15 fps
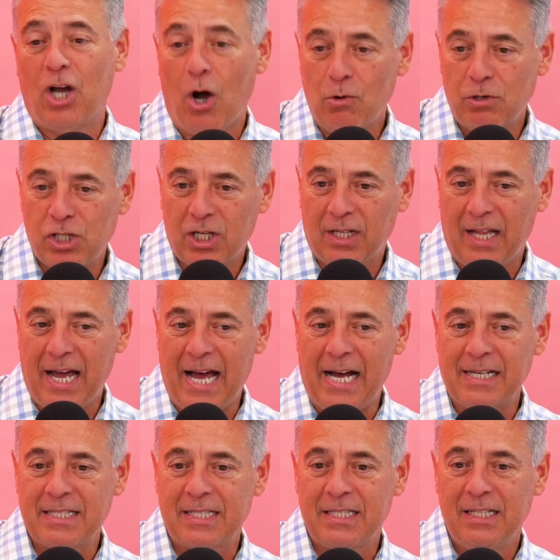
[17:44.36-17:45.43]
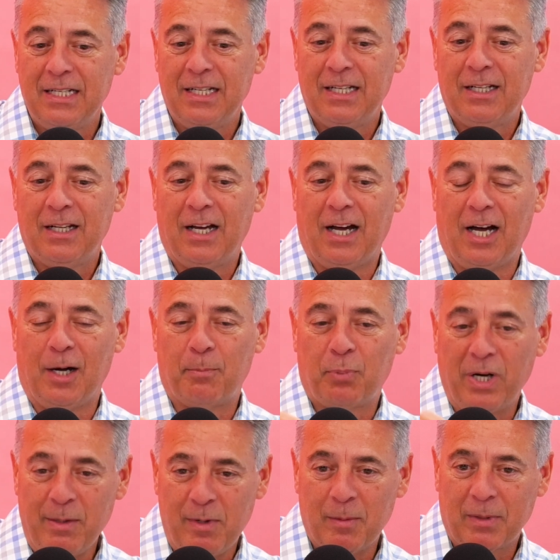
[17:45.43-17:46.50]
Coach class,
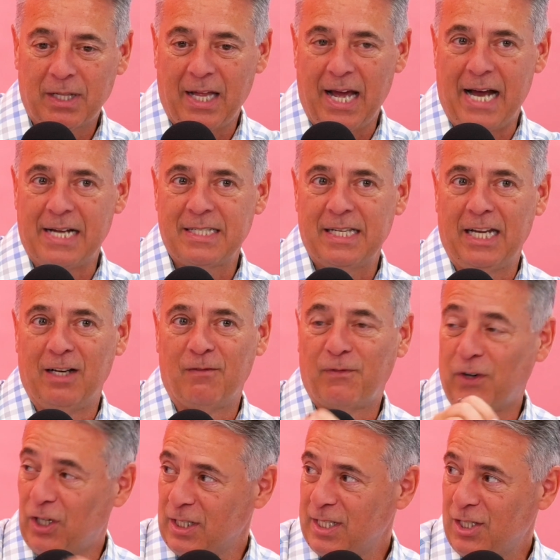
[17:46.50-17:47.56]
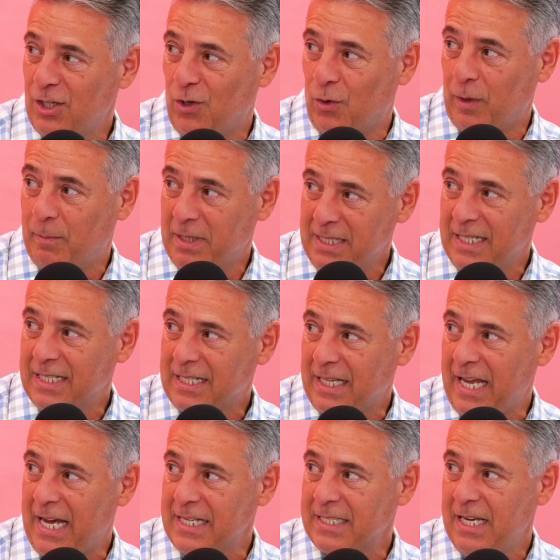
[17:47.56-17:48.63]
premium class, and first or business
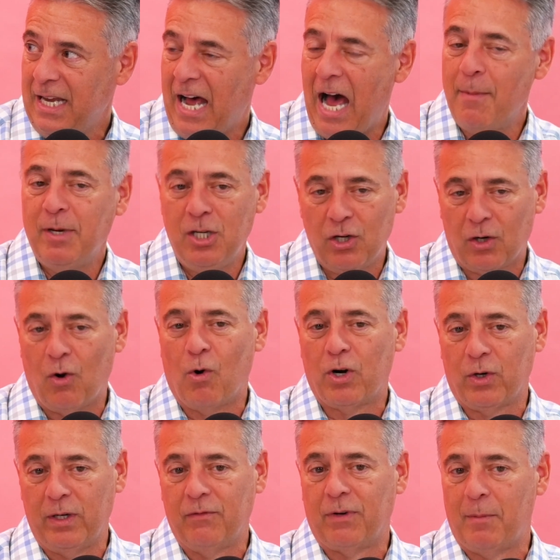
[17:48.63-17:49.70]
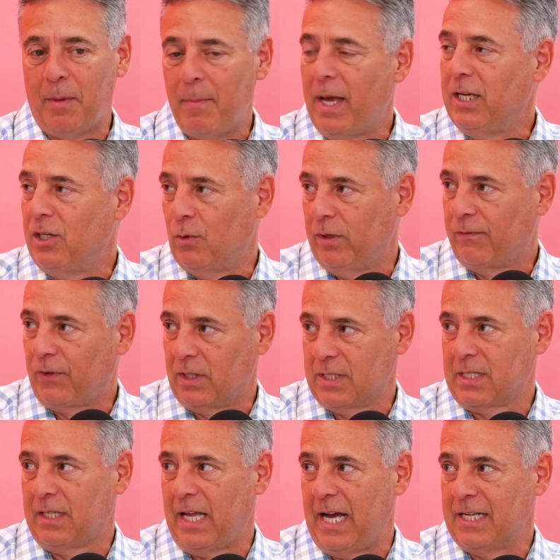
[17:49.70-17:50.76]
class. I mean, you're ordering from a menu in
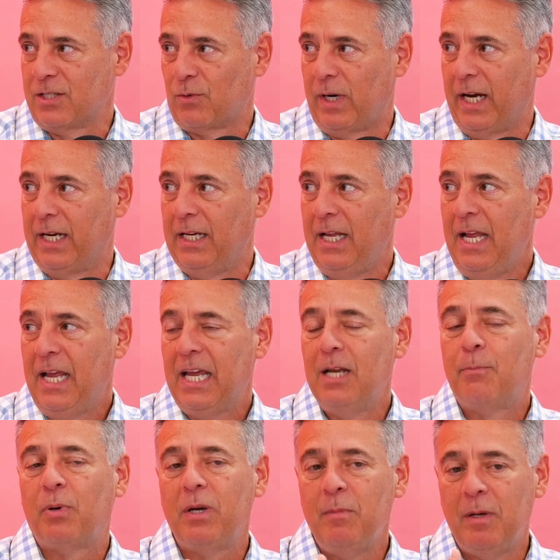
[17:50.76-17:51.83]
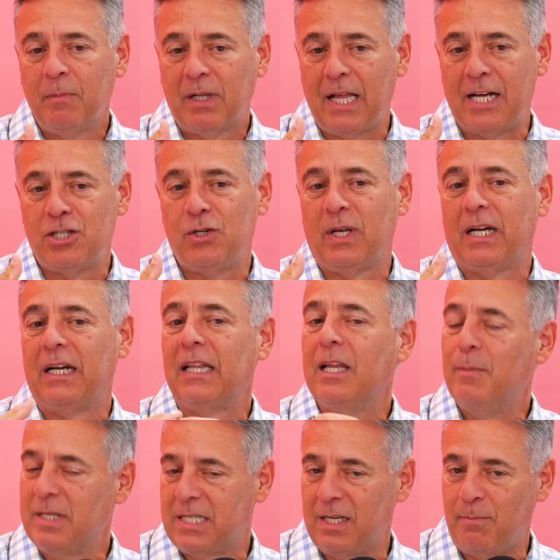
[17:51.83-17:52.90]
first class, right? In premium class, you get a
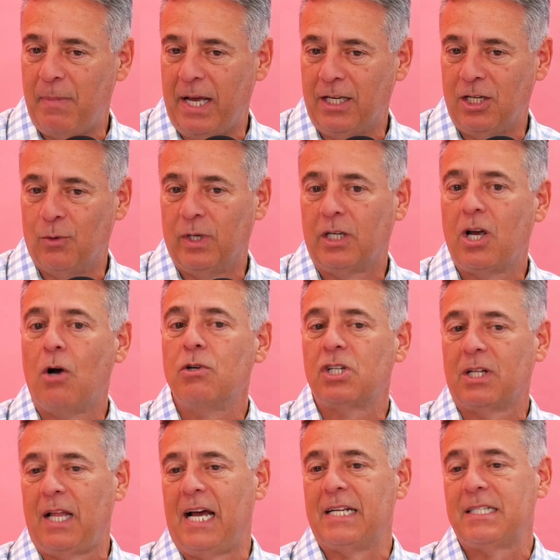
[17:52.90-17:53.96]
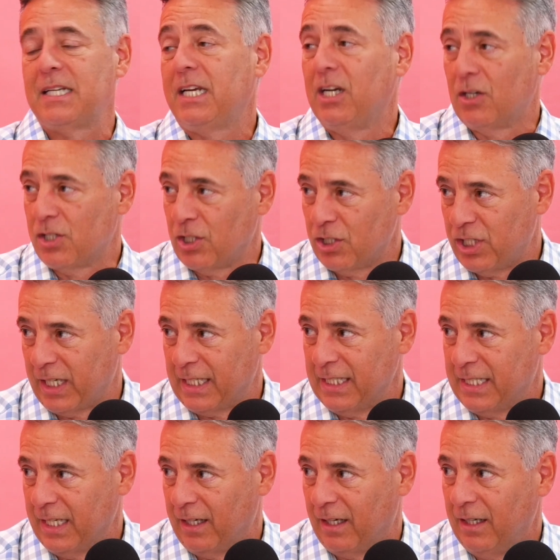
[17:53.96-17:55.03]
limited menu. In coach class, here's your chicken
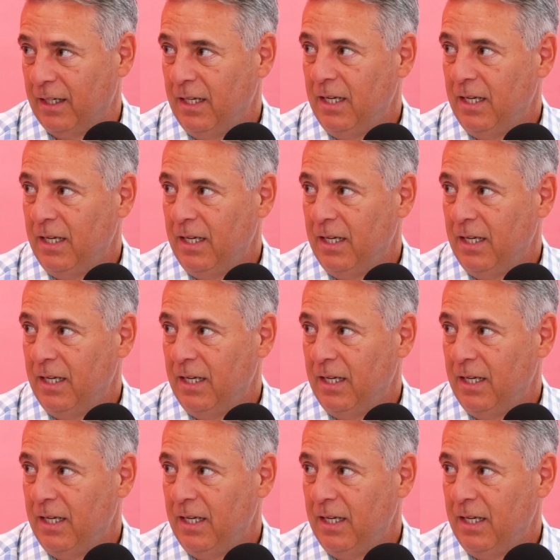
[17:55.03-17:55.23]
dinner.